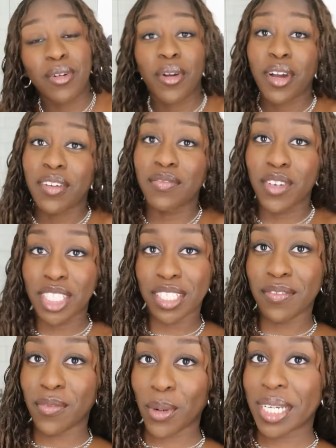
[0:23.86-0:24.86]
I'm going on
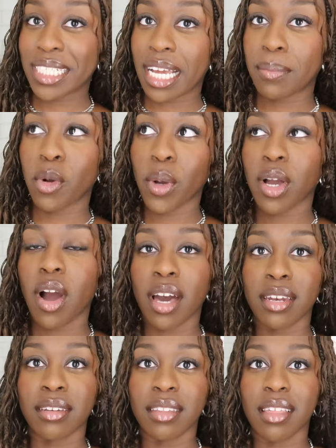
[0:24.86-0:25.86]
Virgin Voyage. I'm going
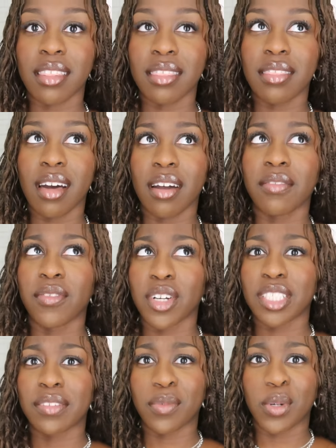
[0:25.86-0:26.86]
on a
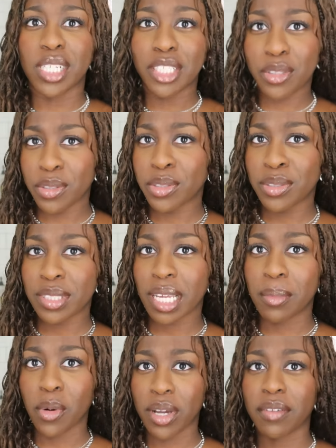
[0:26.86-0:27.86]
Virgin Voyage cruise.
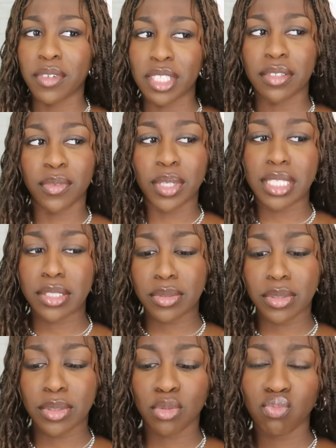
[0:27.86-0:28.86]
I'm going on Virgin Voyages
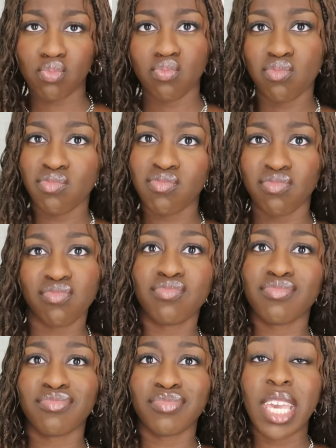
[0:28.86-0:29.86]
cruise.
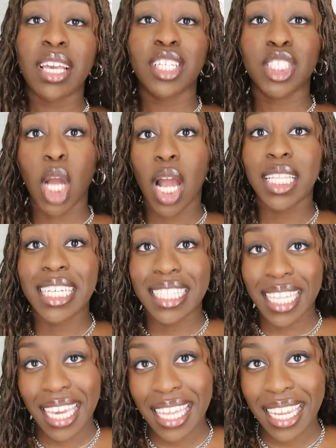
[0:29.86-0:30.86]

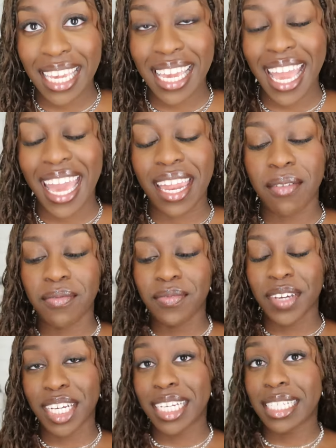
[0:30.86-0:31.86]
Scarlet Lady and I'm
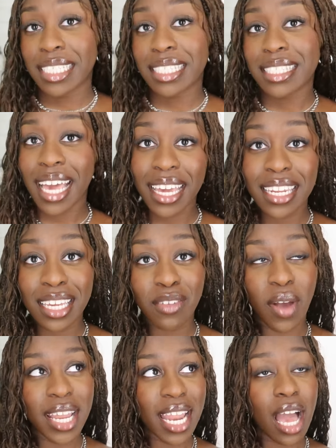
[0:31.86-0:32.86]
very excited.
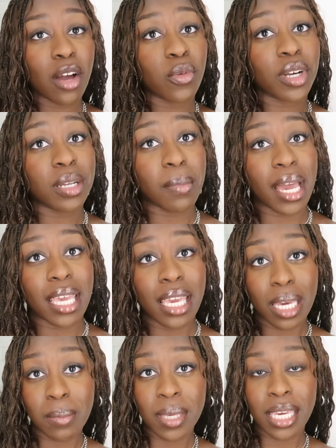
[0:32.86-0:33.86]
Right now we're in
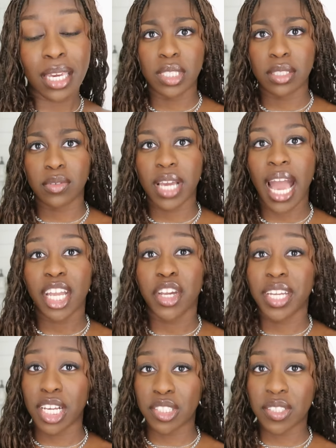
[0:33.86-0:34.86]
Miami. We got
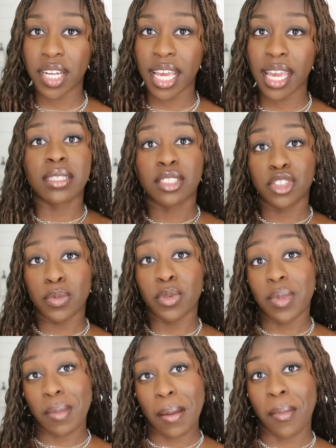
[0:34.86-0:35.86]
here yesterday. The trip
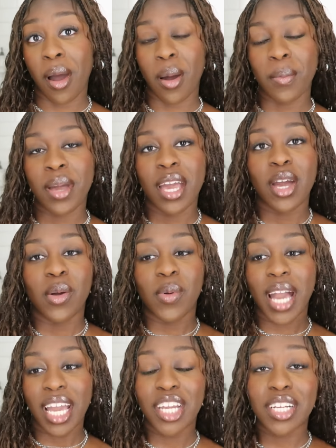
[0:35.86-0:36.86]
with me and my mom.
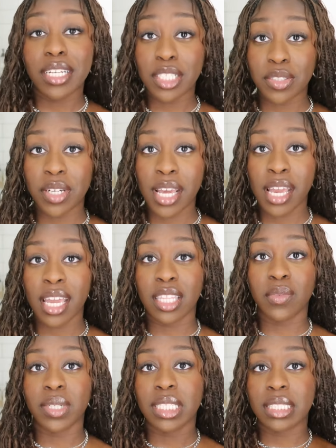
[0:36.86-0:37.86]
We got here yesterday and
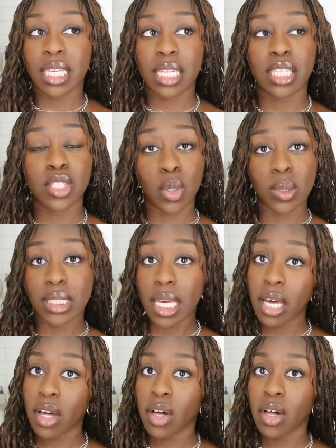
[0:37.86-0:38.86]
then we just stayed at this
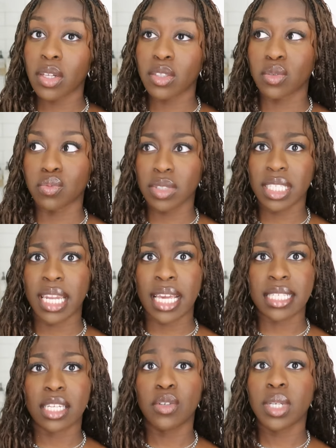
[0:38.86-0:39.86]
hotel. It was really
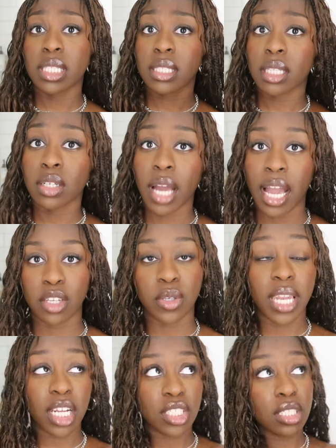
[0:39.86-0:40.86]
nice and you can see the you
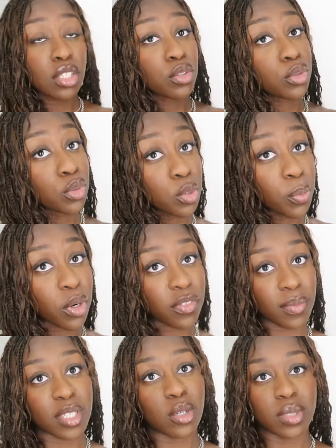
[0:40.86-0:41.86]
can actually see the cruise port
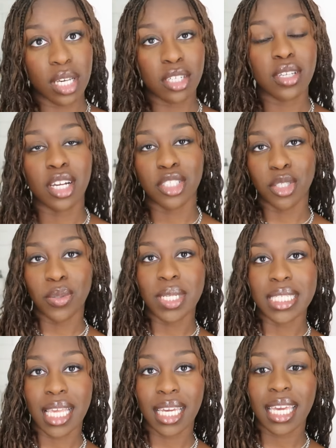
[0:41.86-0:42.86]
from this hotel so I'll show you in
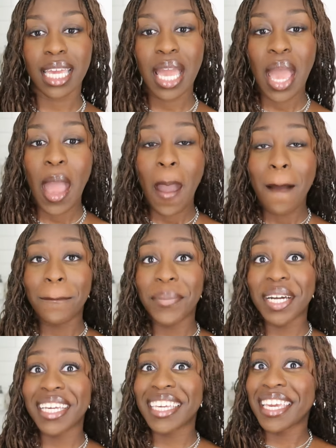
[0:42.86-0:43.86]
a second.
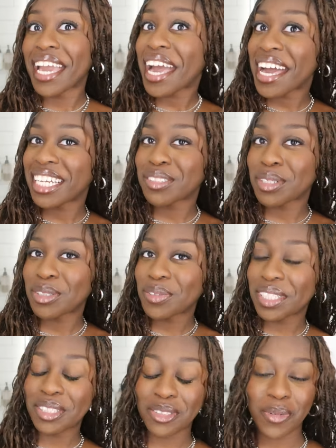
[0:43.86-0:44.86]
But yeah, I just want to do
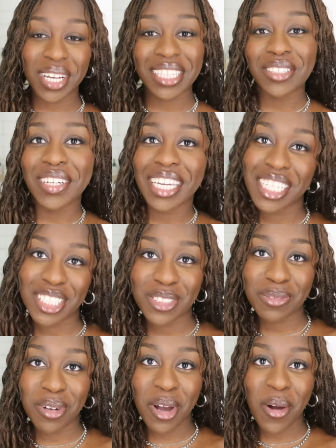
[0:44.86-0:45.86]
a little quick little
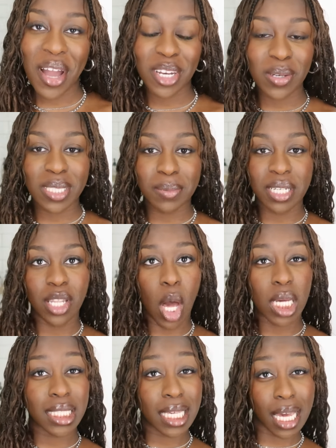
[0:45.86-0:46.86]
intro. I know it's been a
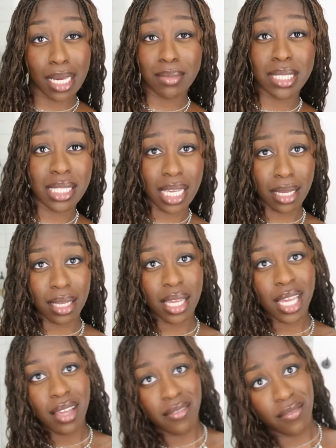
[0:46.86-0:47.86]
long time since I
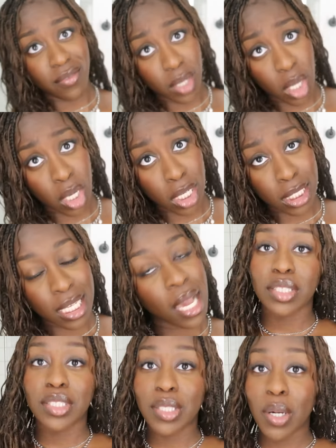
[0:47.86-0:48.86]
vlog.
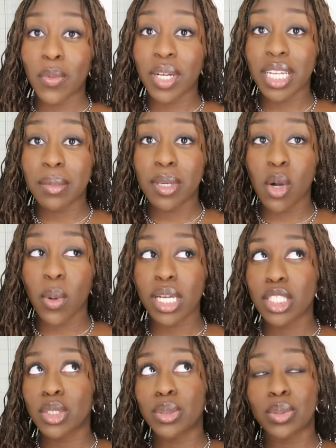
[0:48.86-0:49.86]
So we're gonna be
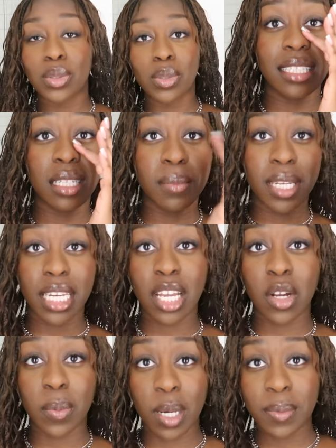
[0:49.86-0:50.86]
going to the Dominican
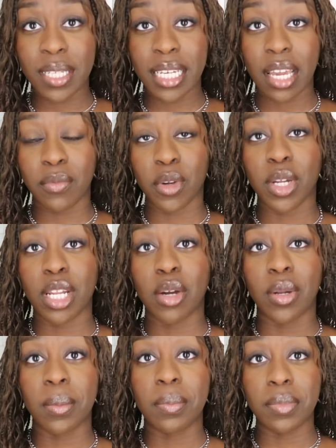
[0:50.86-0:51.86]
Republic and we're gonna
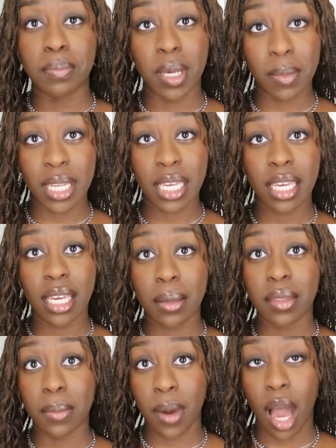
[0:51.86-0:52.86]
go to Bimini,
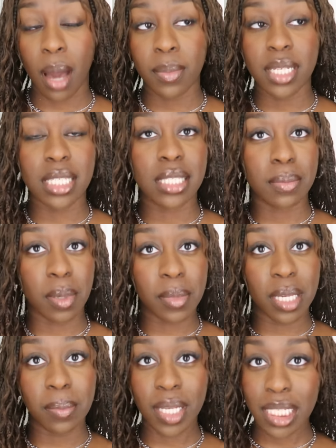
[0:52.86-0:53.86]
the Bahamas,
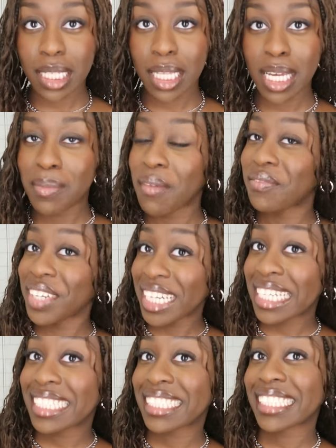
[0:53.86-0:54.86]
Bimini Beach Club. I'm
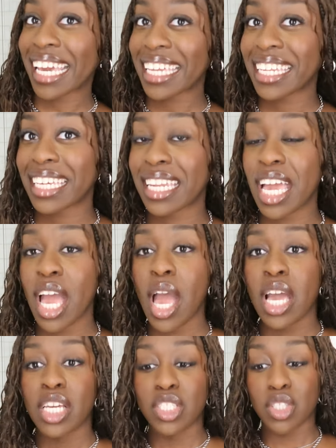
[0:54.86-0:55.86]
very excited.
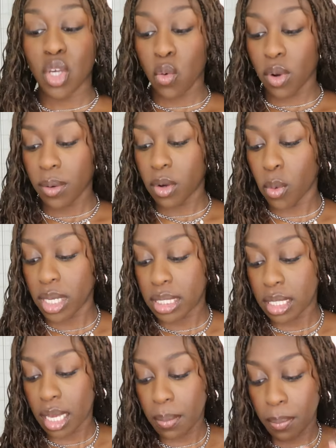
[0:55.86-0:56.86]
So we're going
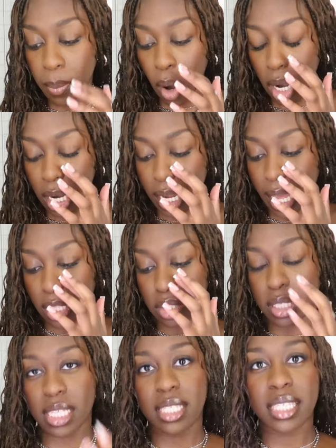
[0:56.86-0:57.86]
to embark
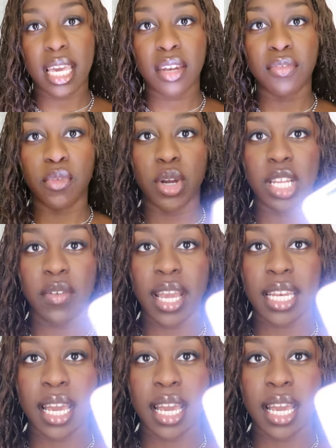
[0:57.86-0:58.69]
at, it's 10.40 right